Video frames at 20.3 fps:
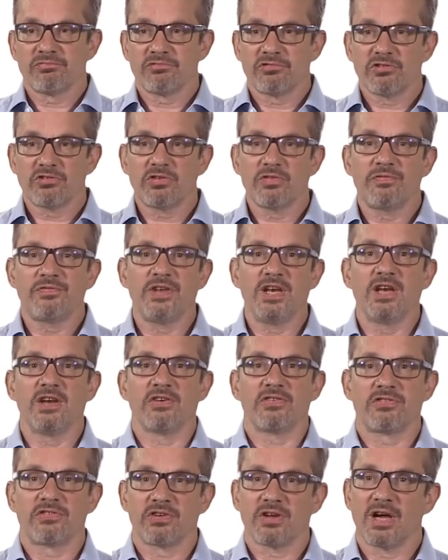Just to
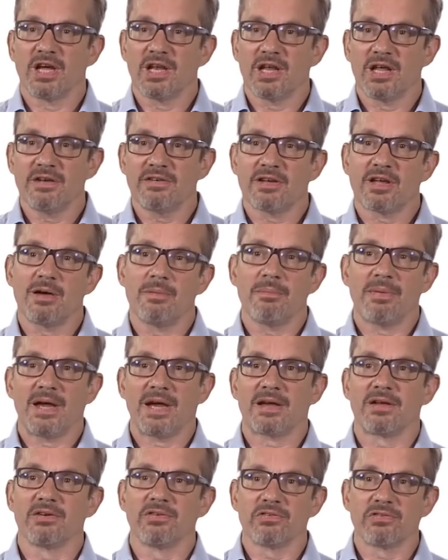finish, I'd like to come
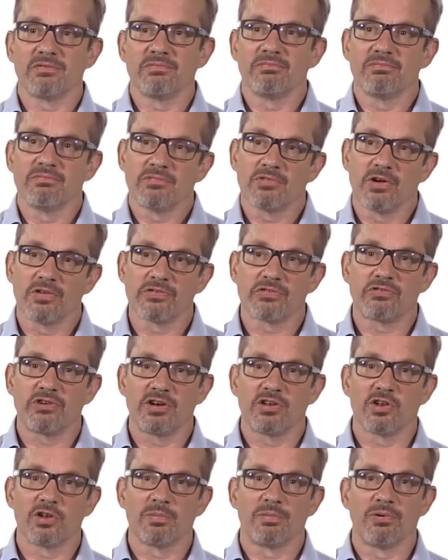back and
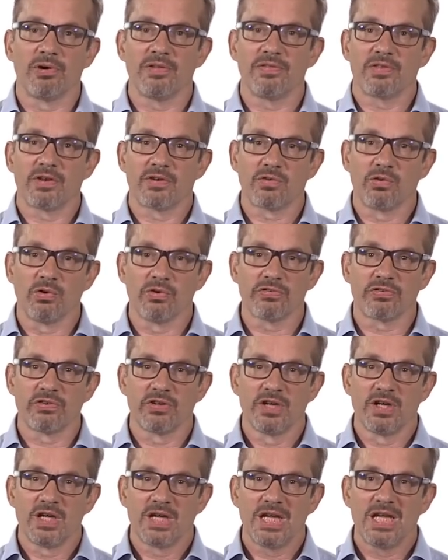concentrate on the point that, of course,
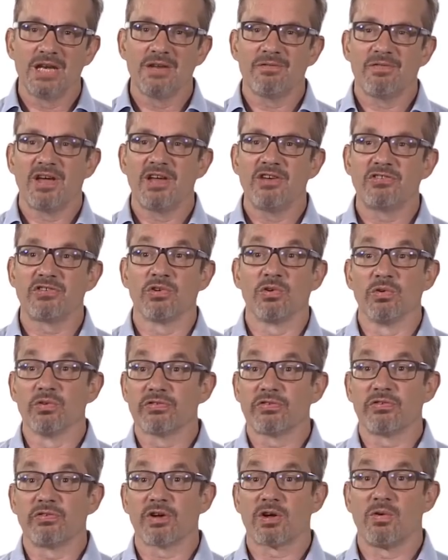innovation
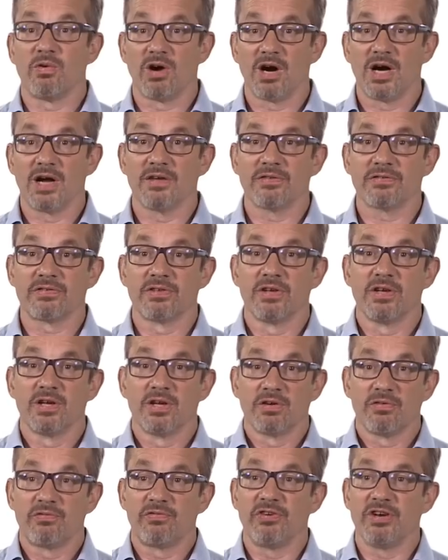also requires
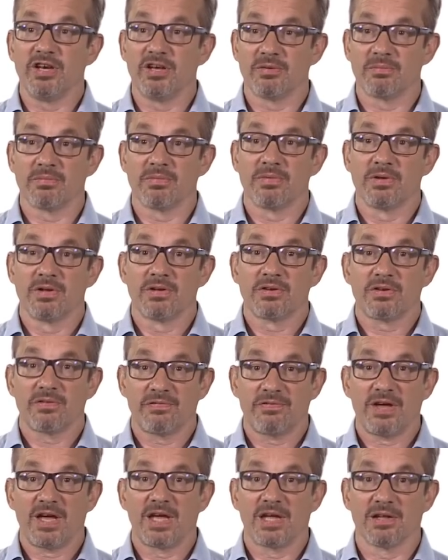freedom to
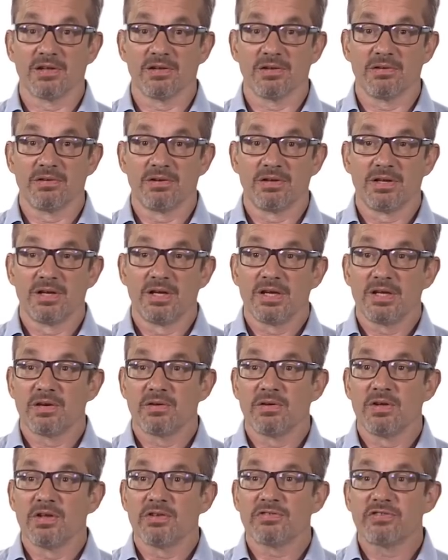fail.
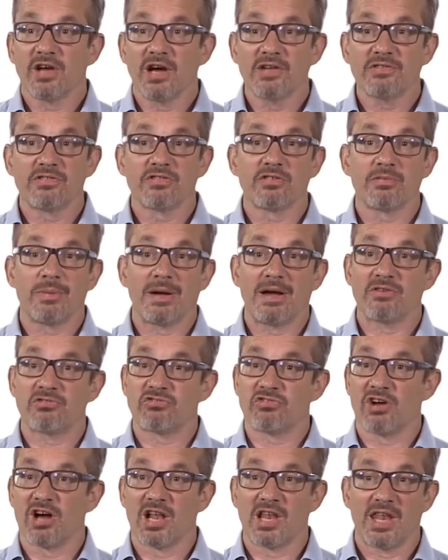You know, science is about
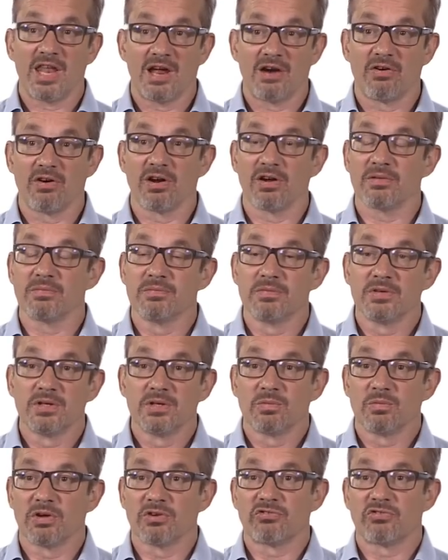trial and error.
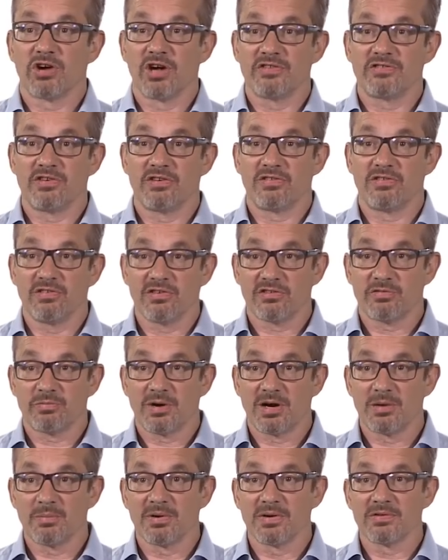One tries different
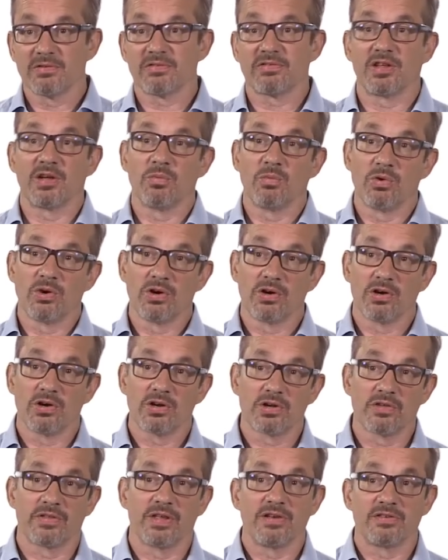experiments, they
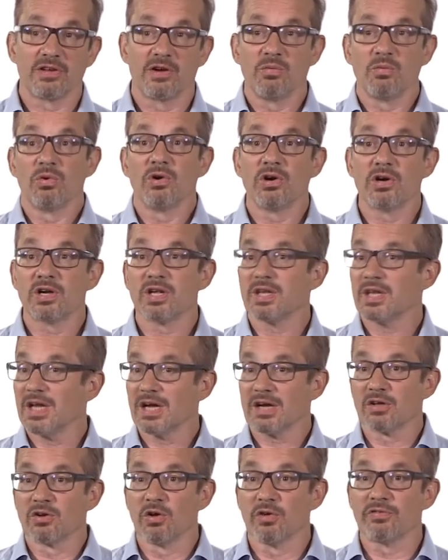work, or they don't work, and
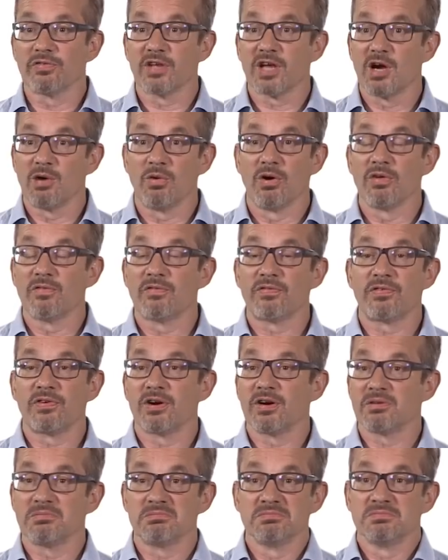that can often go on
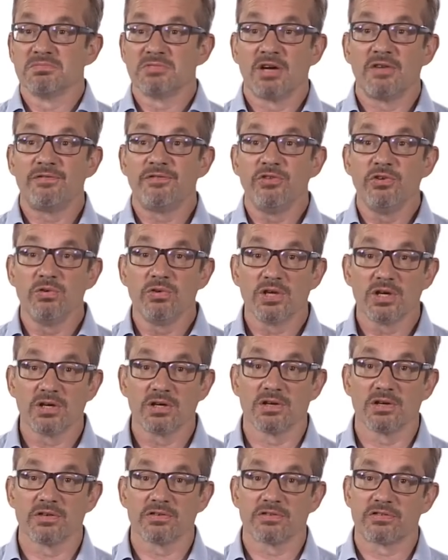for a, a few
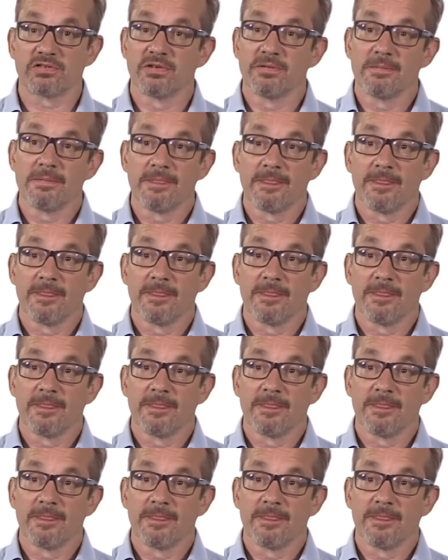years.